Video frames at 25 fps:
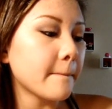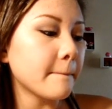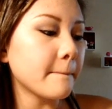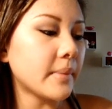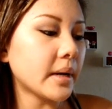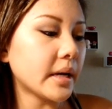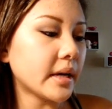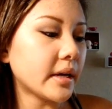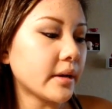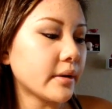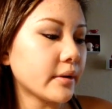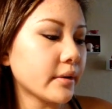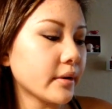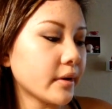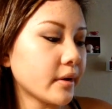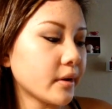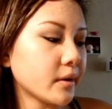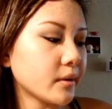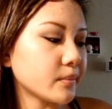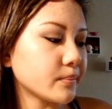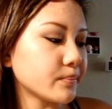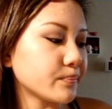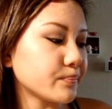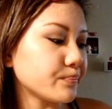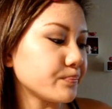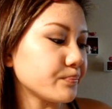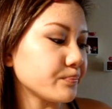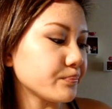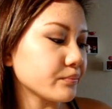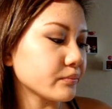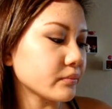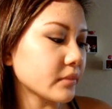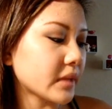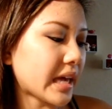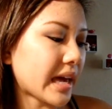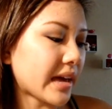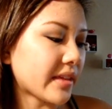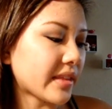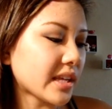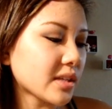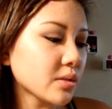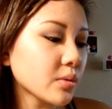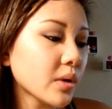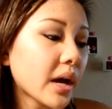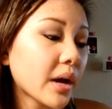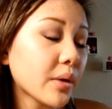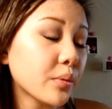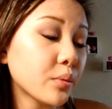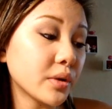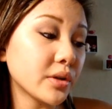But yeah, that's
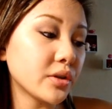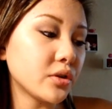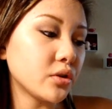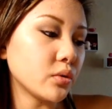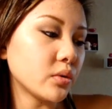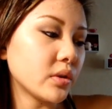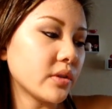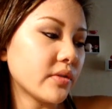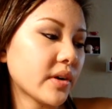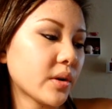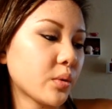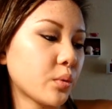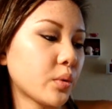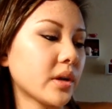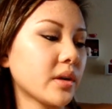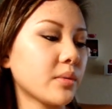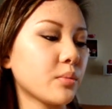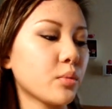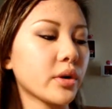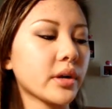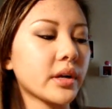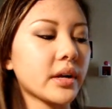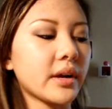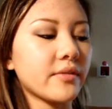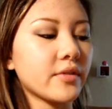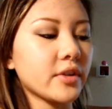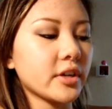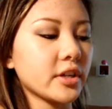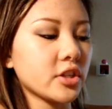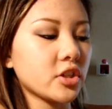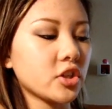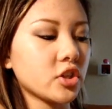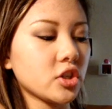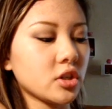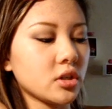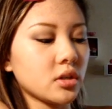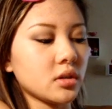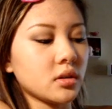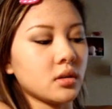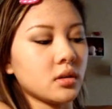what I would do if I wanted more coverage.